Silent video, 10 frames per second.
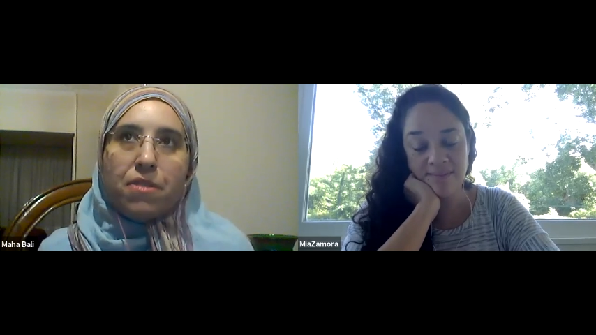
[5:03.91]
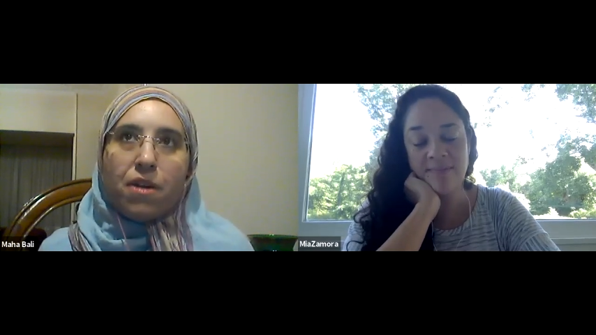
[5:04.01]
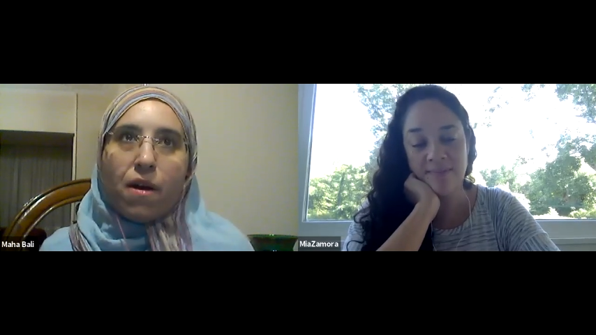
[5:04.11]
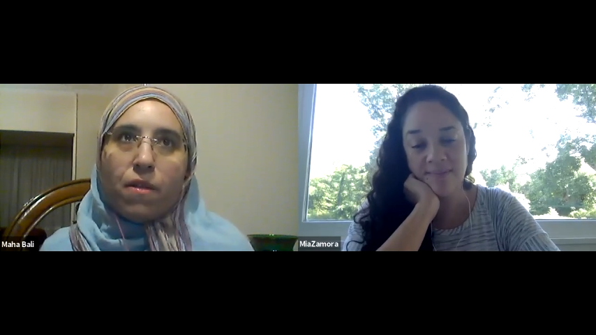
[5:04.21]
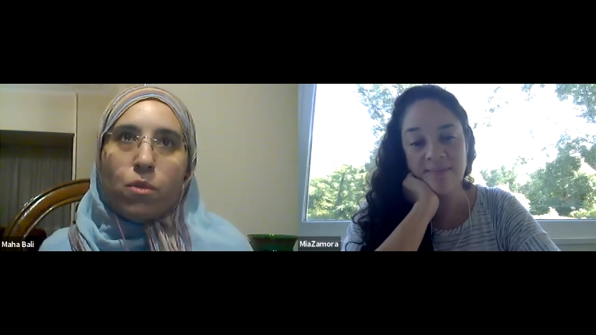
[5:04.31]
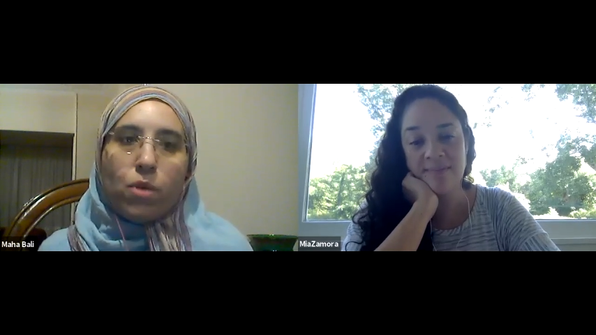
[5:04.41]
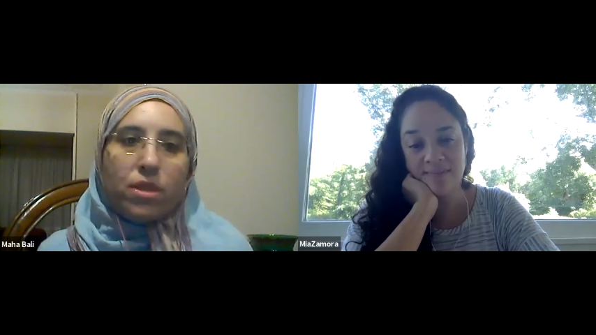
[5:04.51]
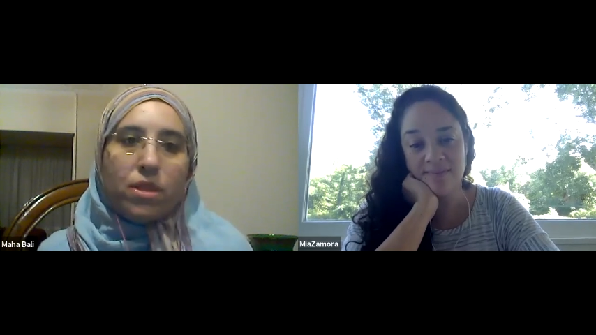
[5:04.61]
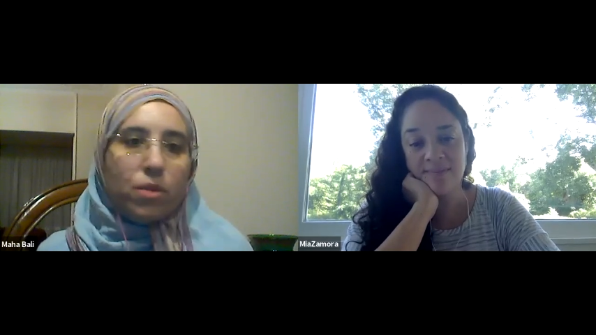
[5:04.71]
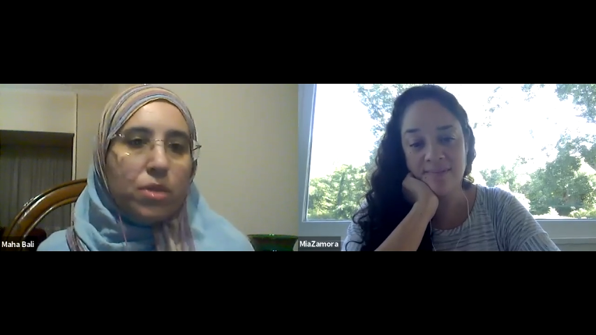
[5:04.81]
Speaker 1: The other
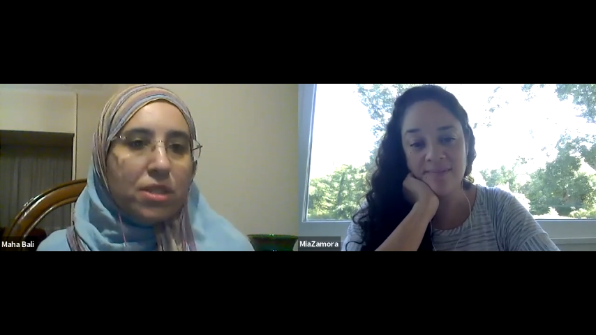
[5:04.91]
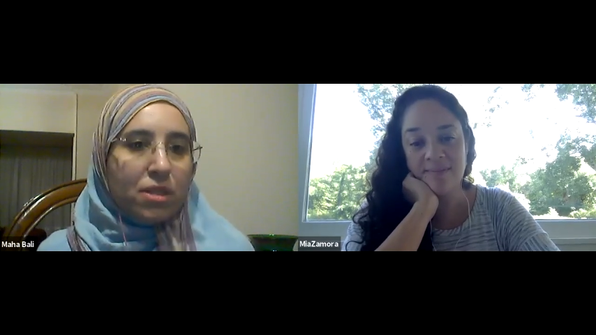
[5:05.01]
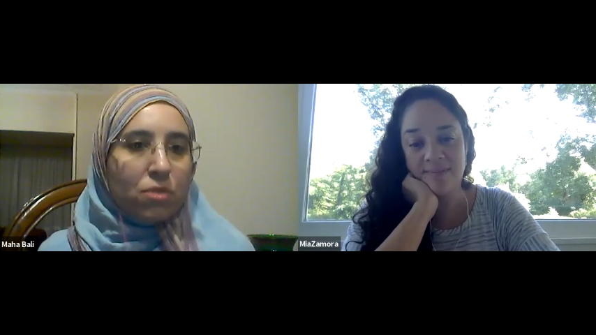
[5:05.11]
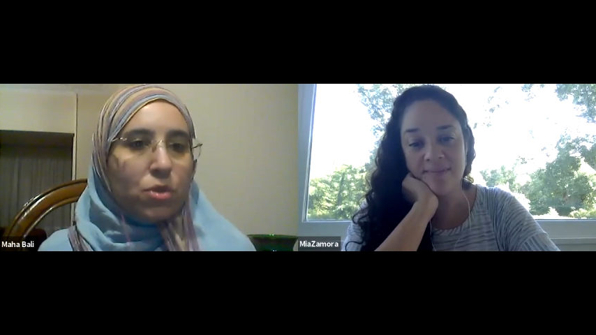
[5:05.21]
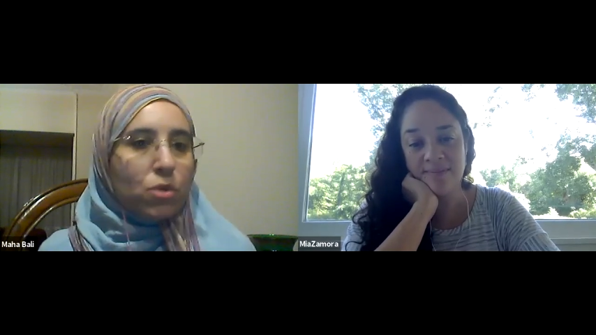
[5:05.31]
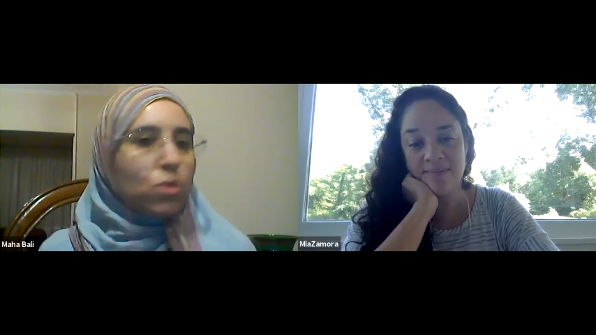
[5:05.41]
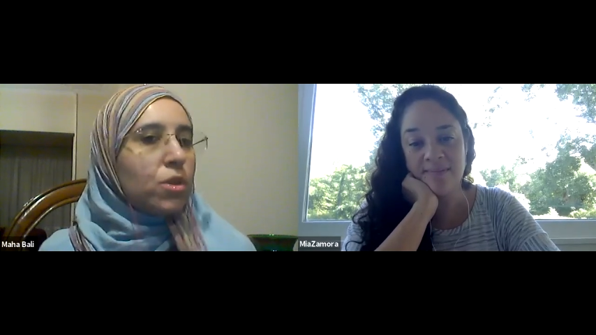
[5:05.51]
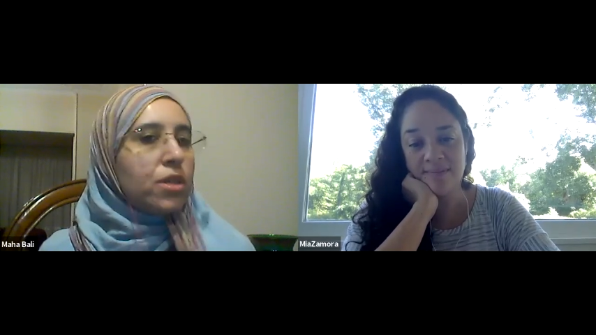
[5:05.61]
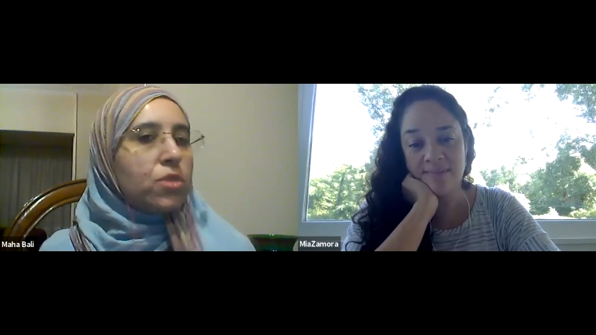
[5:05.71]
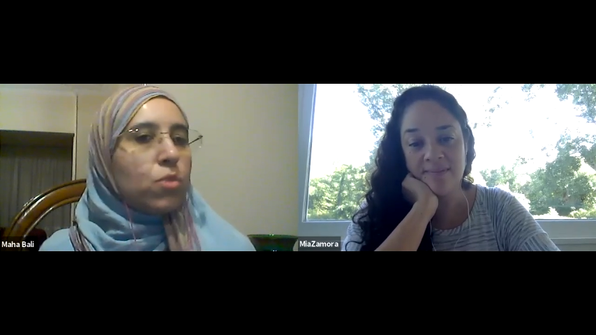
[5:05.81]
one that we didn't
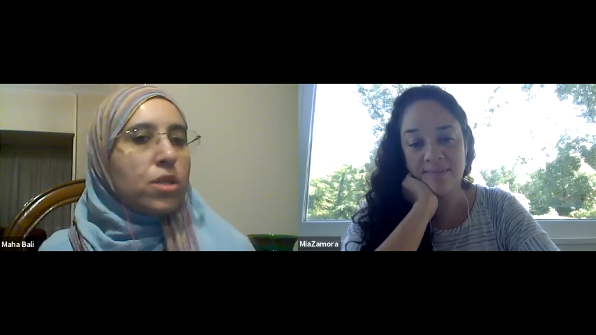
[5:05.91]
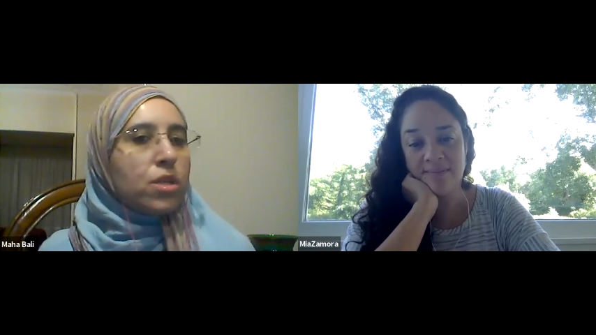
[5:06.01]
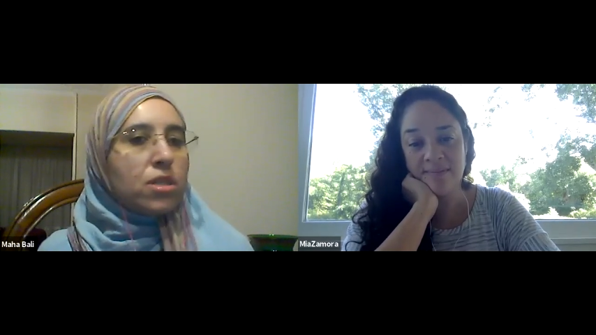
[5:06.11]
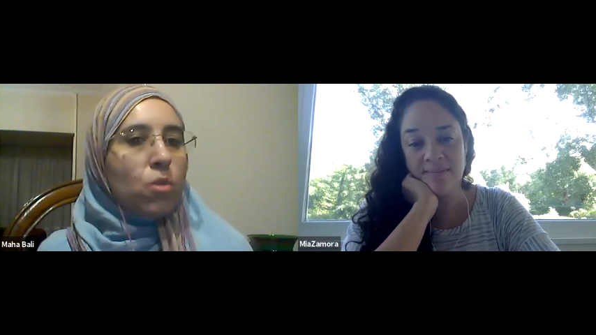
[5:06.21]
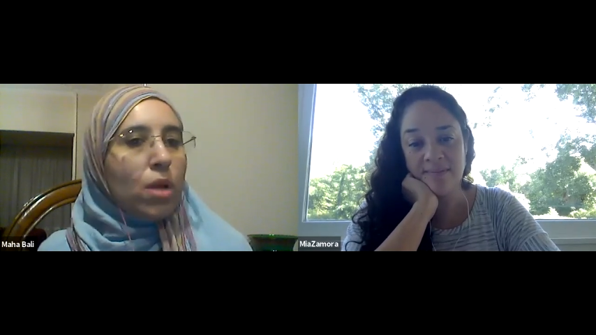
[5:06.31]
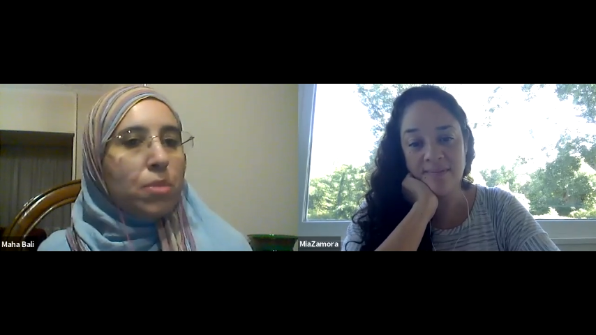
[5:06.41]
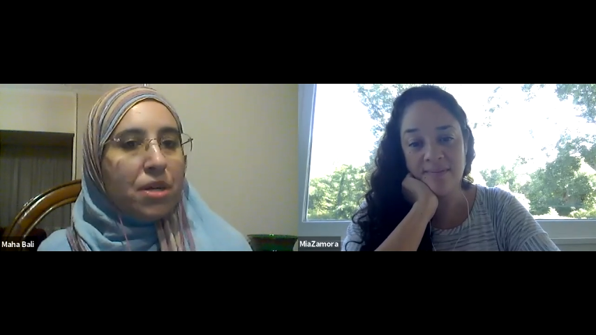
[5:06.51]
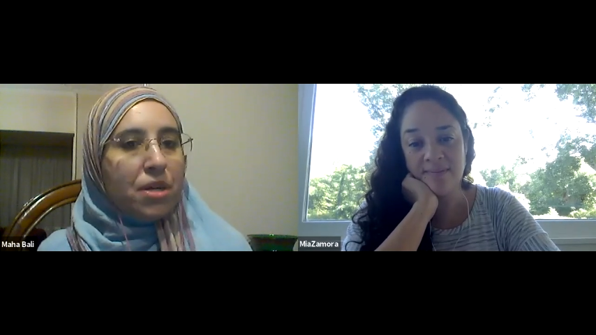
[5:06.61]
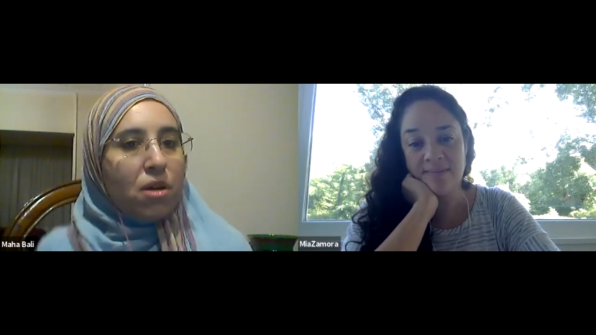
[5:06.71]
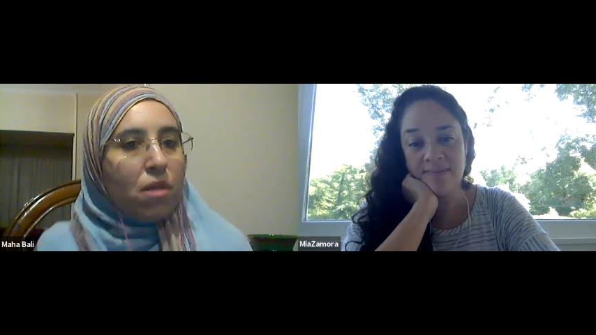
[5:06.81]
record was the
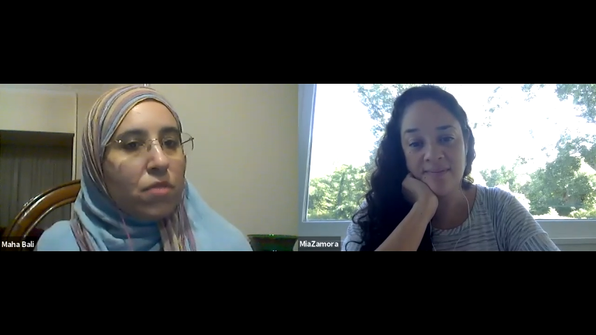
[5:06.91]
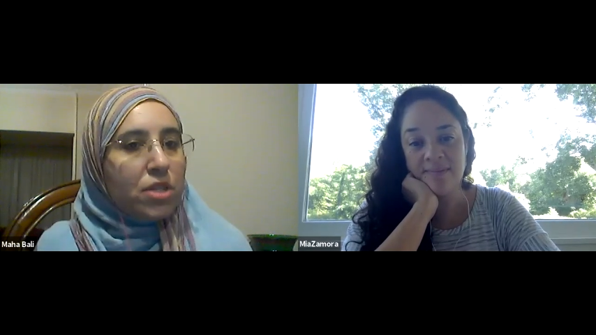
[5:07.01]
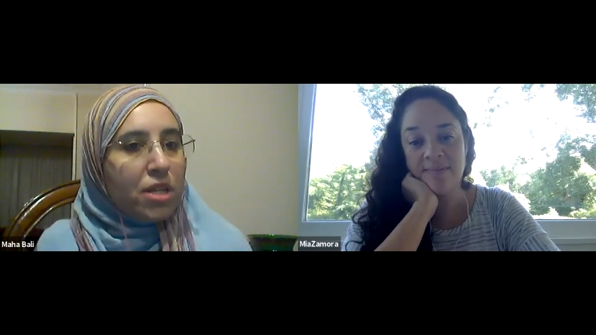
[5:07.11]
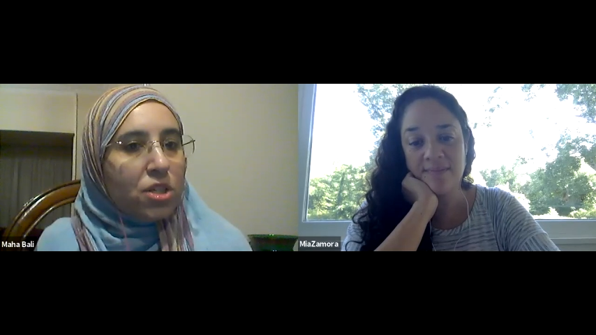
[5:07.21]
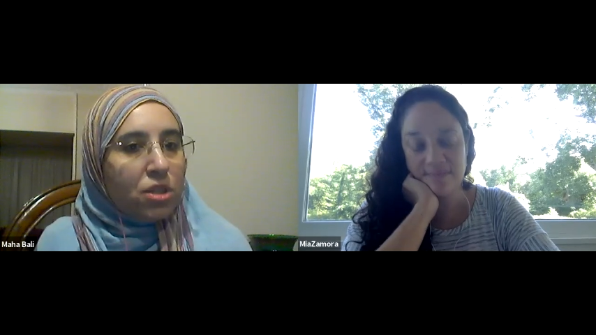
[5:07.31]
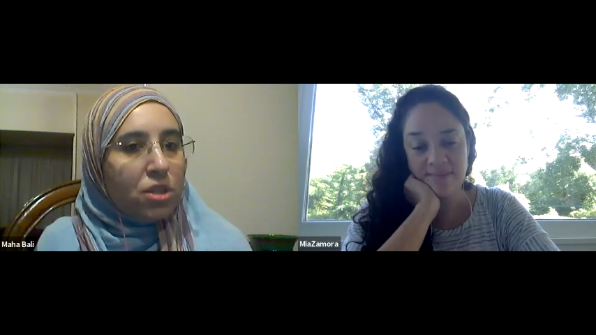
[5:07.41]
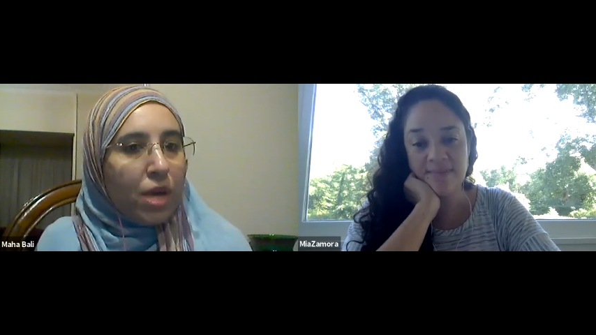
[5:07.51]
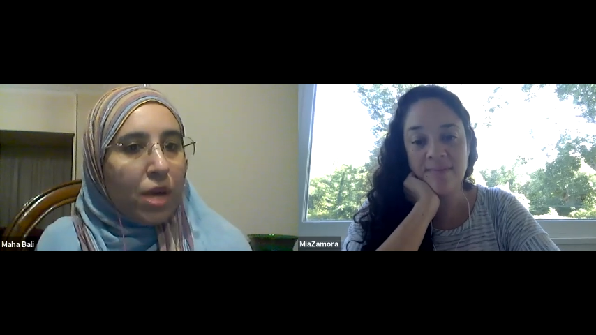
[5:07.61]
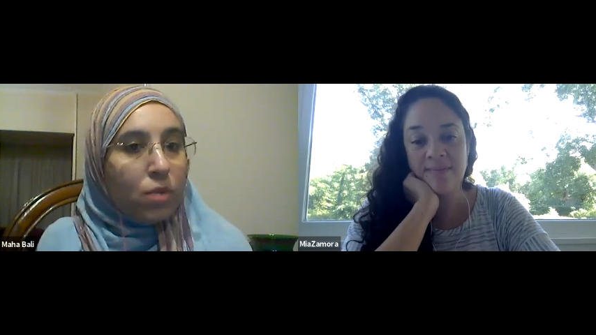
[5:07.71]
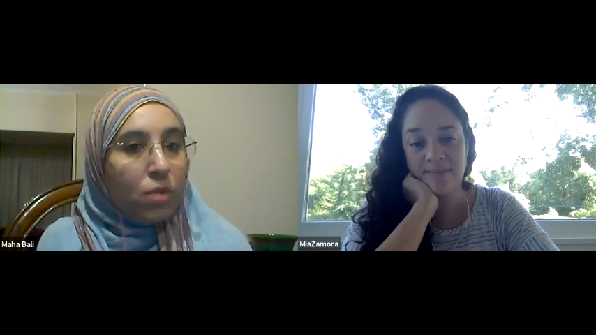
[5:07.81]
well-being conversation we had,